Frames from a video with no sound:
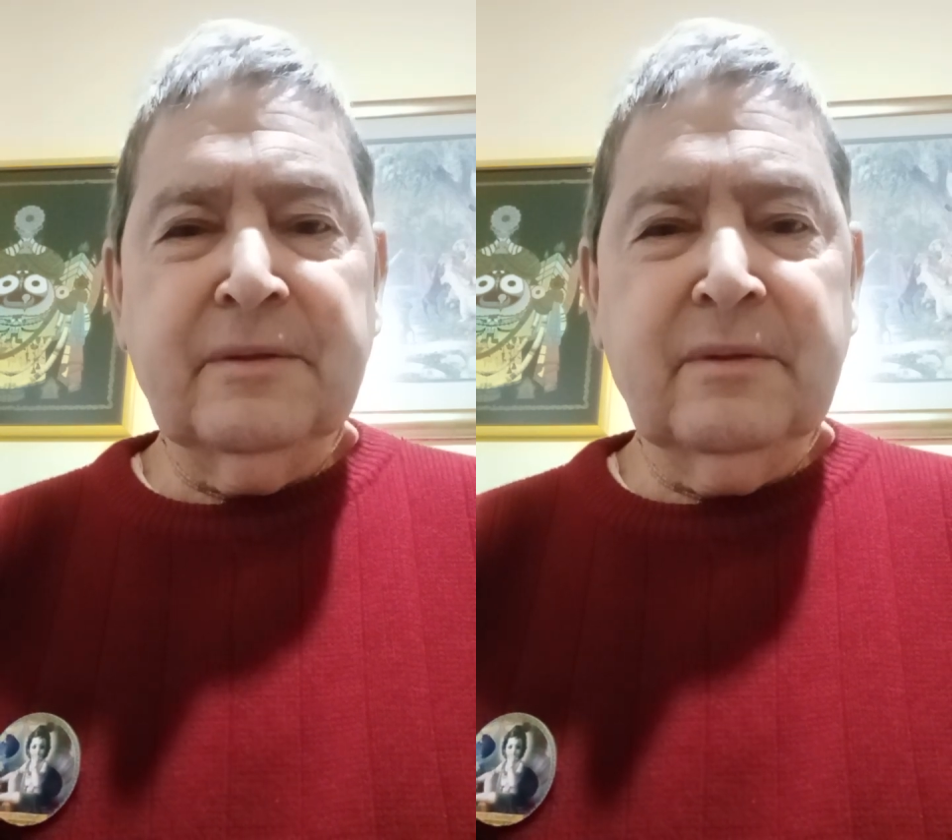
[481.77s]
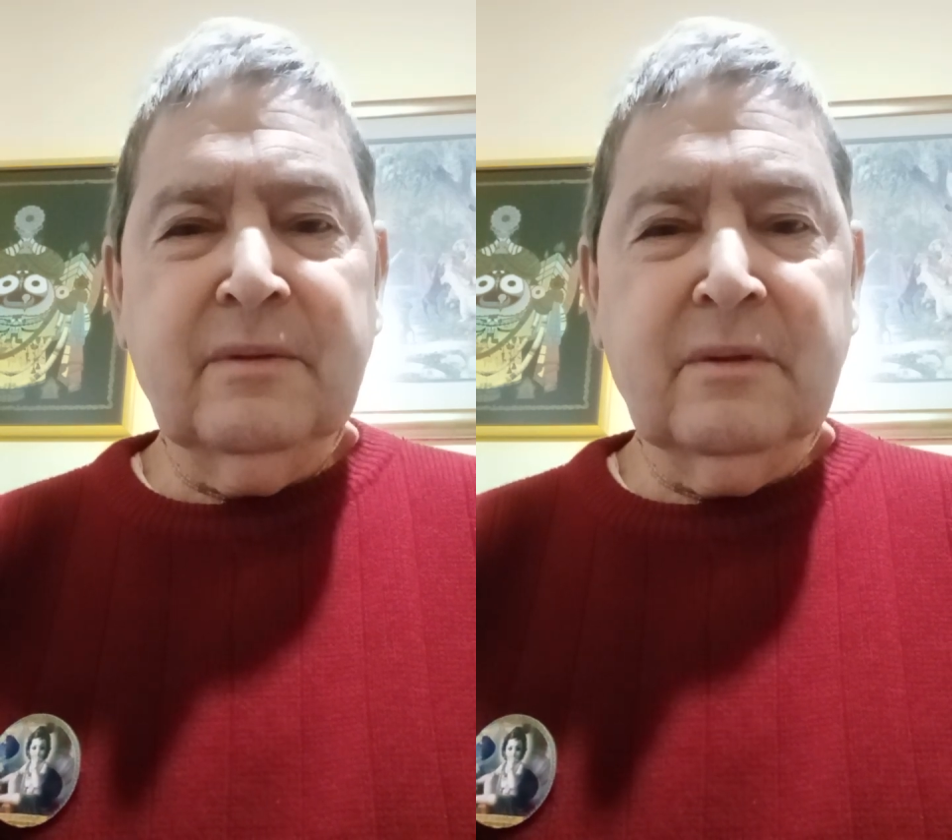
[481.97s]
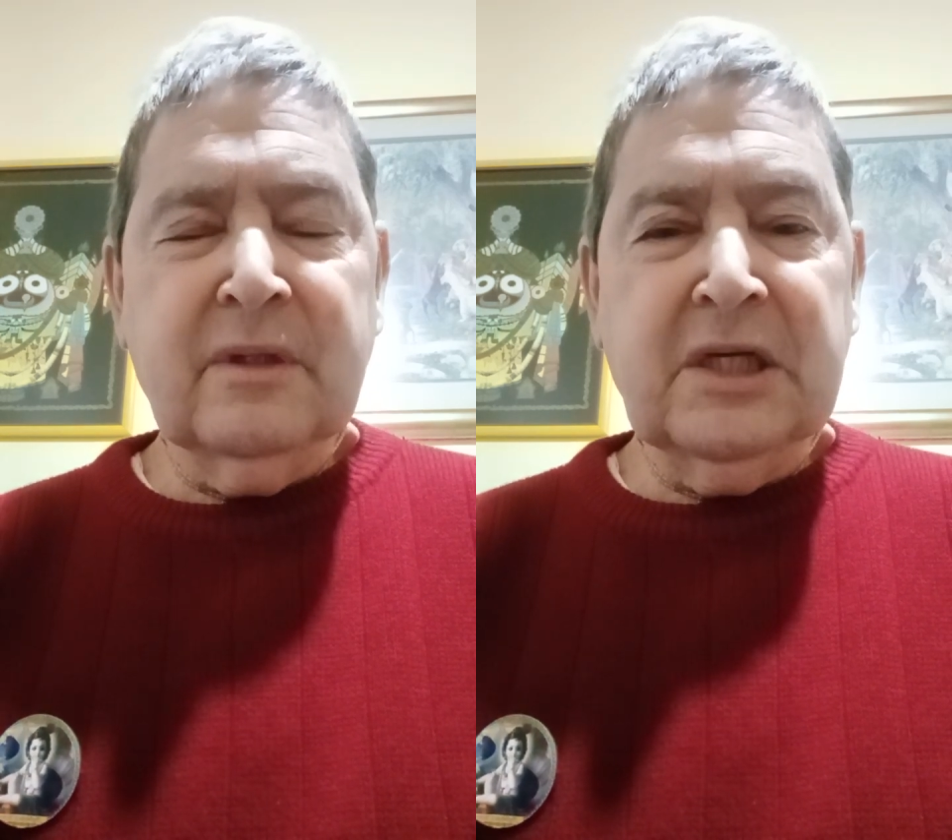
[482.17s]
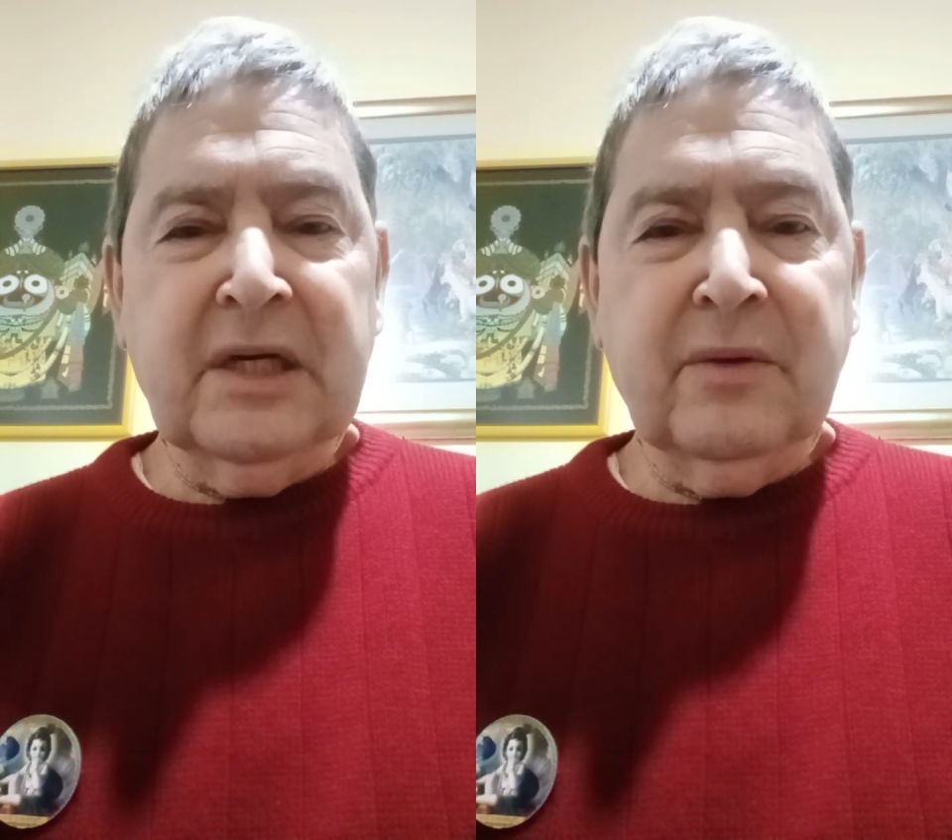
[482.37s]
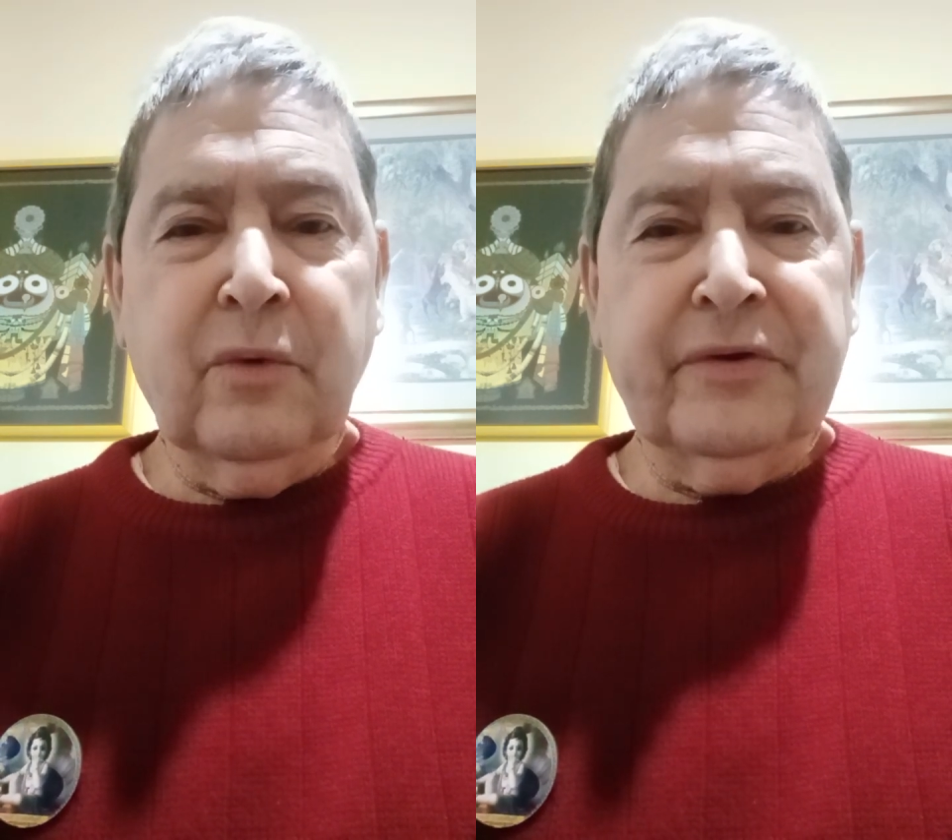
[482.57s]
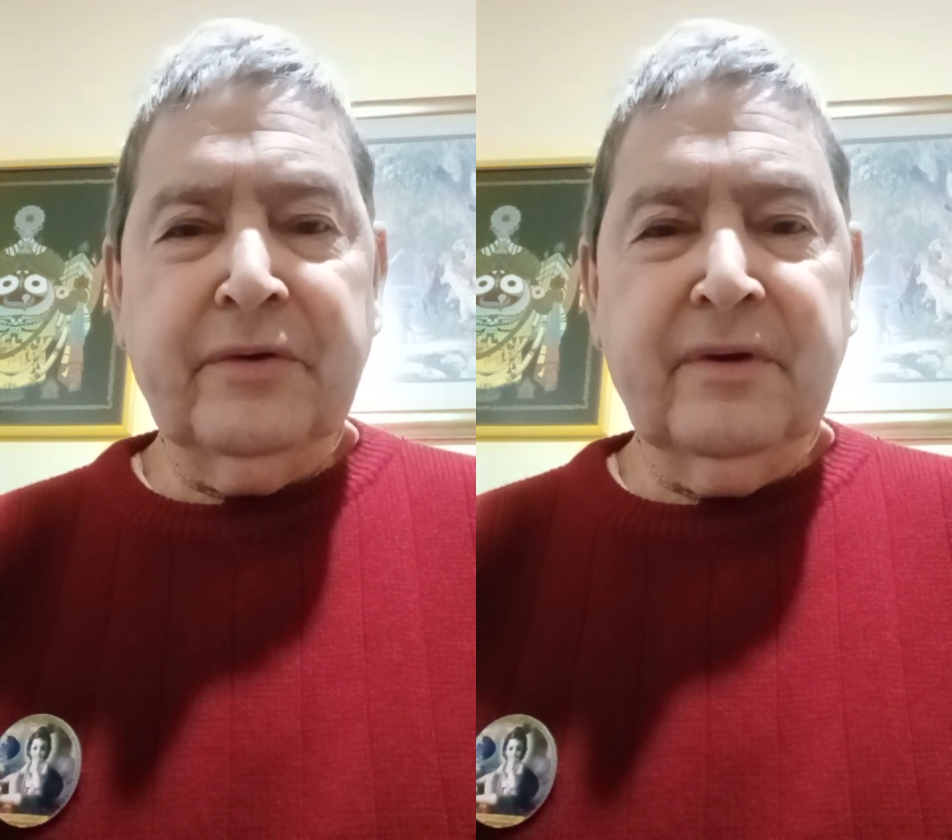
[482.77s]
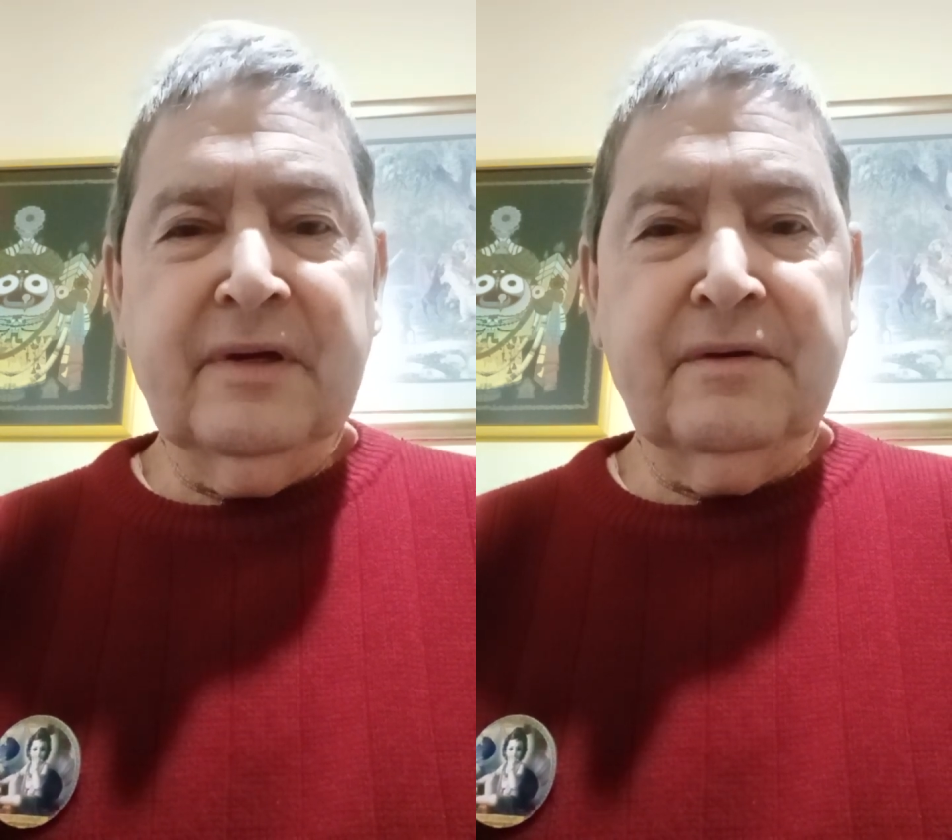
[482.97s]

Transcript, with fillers: to uh, water a